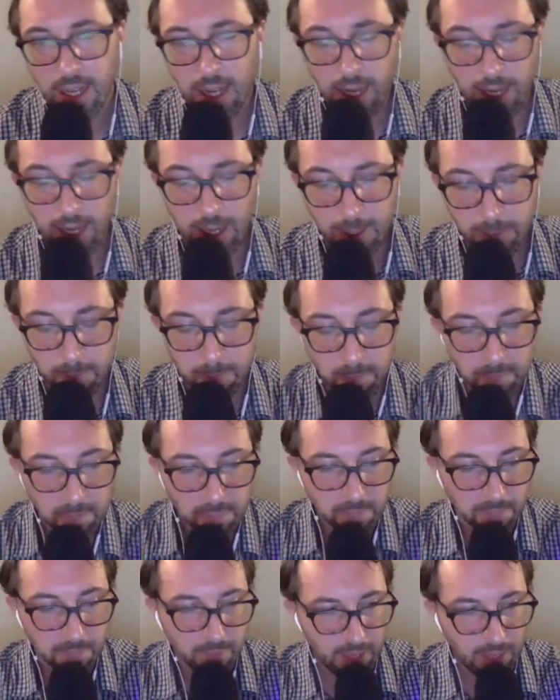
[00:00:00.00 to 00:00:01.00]
um
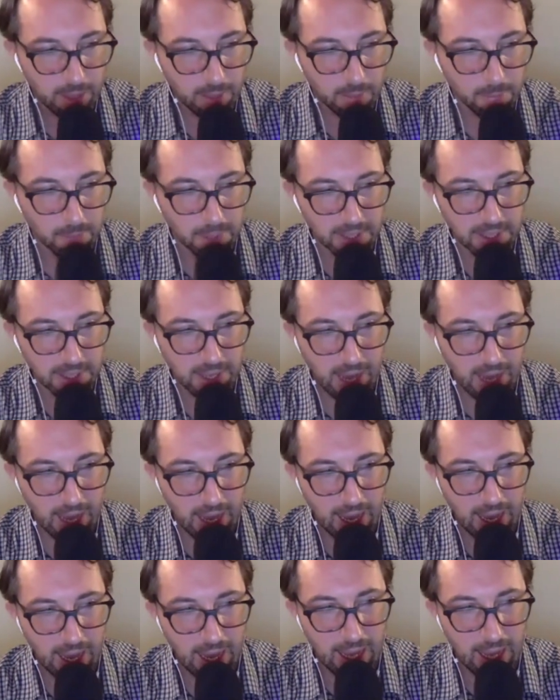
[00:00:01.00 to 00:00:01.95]
but I,